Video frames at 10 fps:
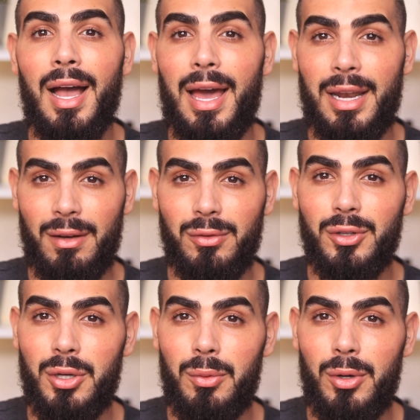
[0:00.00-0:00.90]
and I thought,
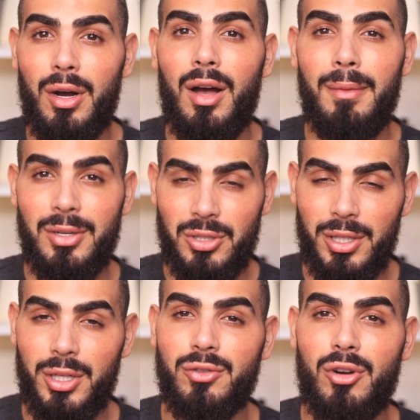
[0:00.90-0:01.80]
you know what, I'm actually
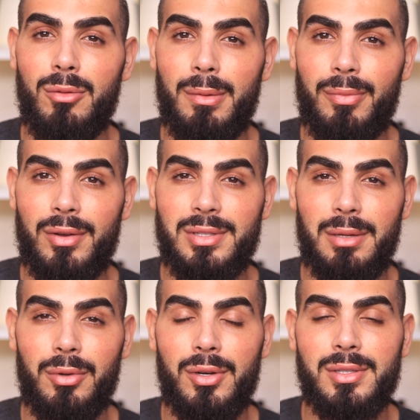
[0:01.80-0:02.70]
going to grow my brows
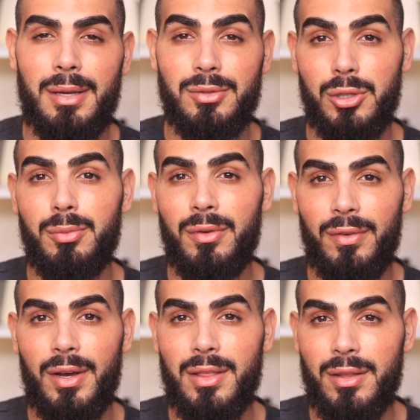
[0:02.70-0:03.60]
up because I do
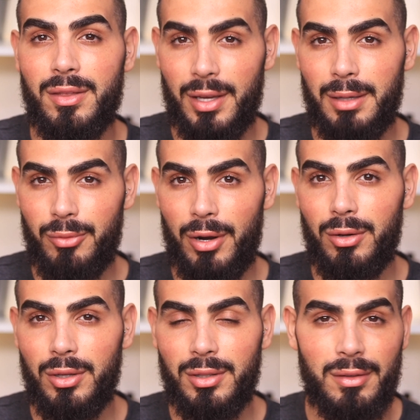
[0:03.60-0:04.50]
prefer the thicker brow
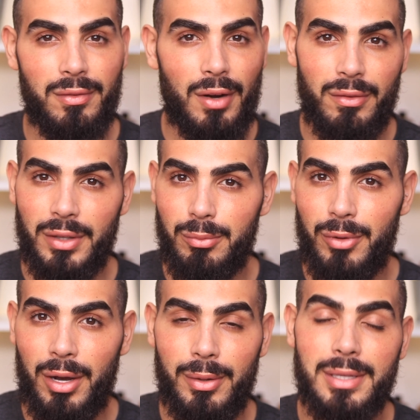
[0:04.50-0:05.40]
look. The fluffier
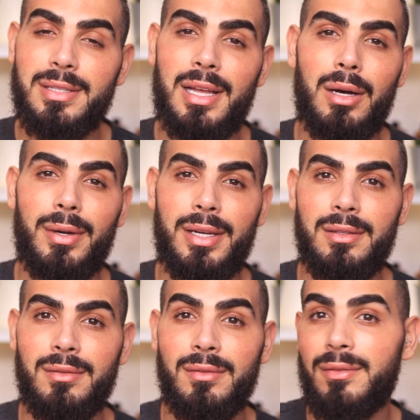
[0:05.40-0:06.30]
brow is now
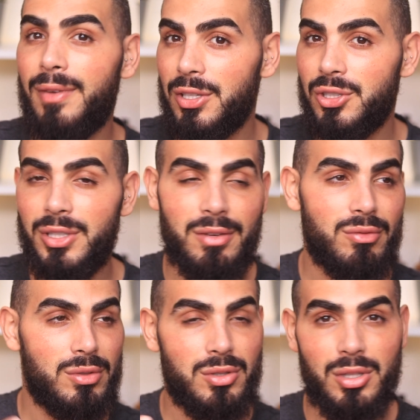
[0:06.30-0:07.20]
in fashion,
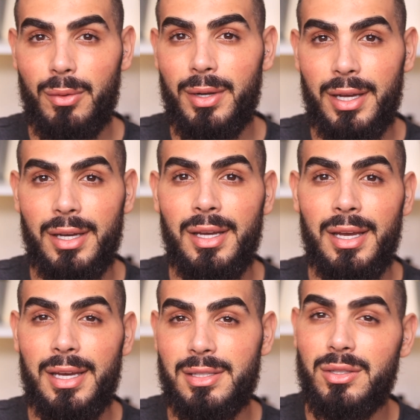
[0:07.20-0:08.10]
everyone's doing it,
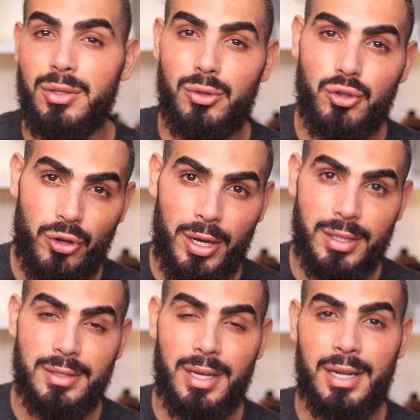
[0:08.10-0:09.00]
it's the new
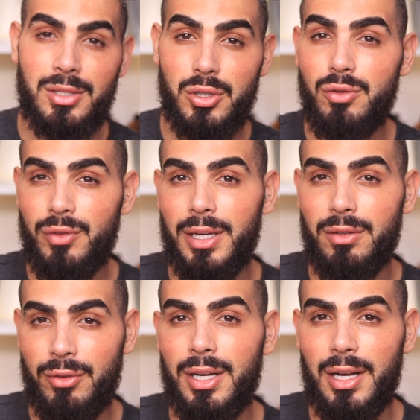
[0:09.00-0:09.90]
trend, and I do
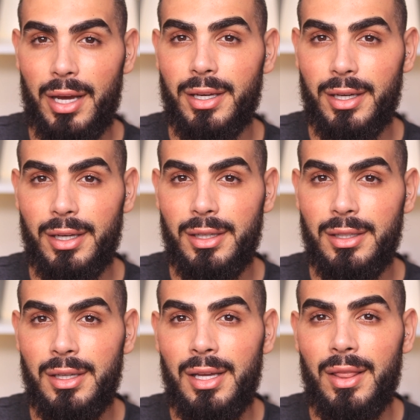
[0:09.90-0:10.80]
really like it.
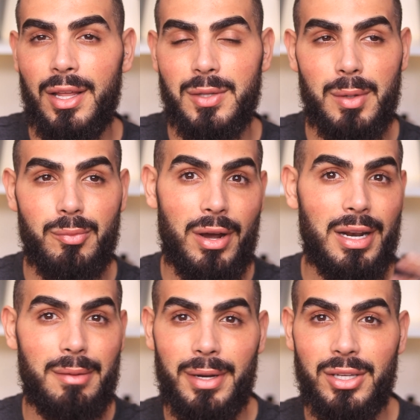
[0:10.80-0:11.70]
That's where brow
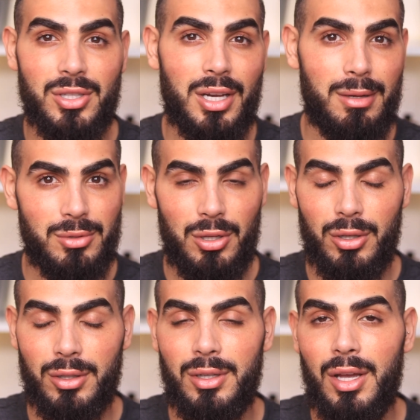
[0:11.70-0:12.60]
lamination comes
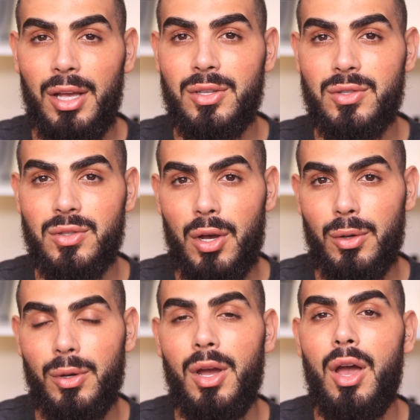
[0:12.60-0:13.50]
along.
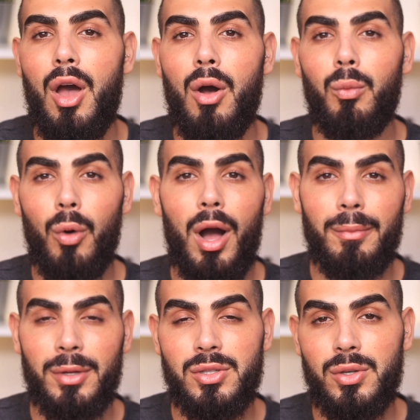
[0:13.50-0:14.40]
So what I'm
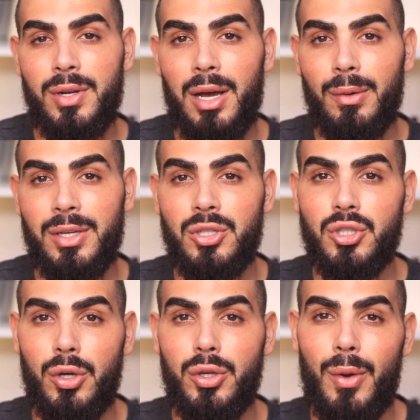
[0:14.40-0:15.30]
going to do now is
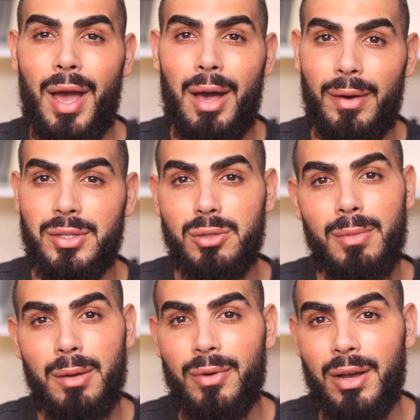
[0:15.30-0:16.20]
show you how I do
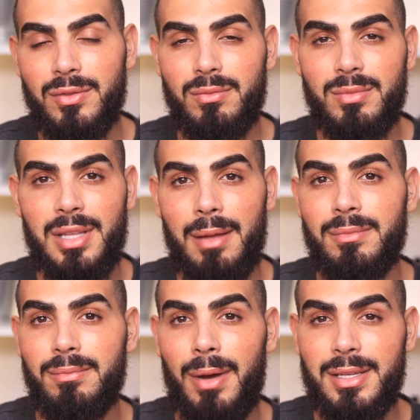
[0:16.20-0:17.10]
my brows from step
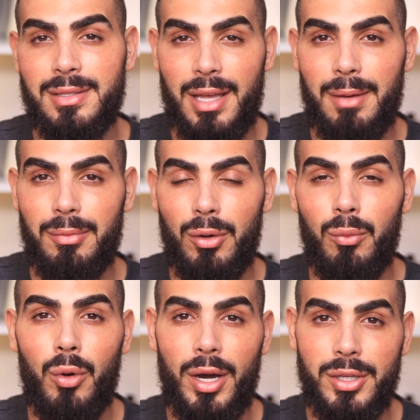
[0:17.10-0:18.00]
by step
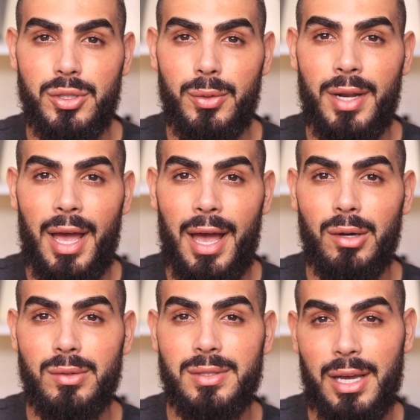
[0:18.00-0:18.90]
on what I do and
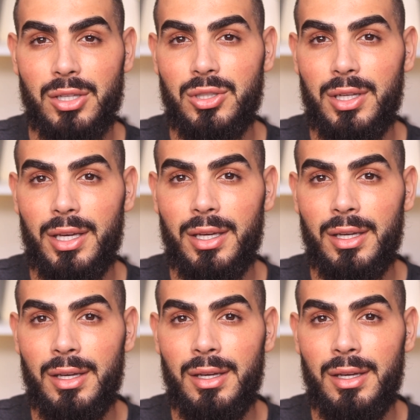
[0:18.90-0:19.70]
how to actually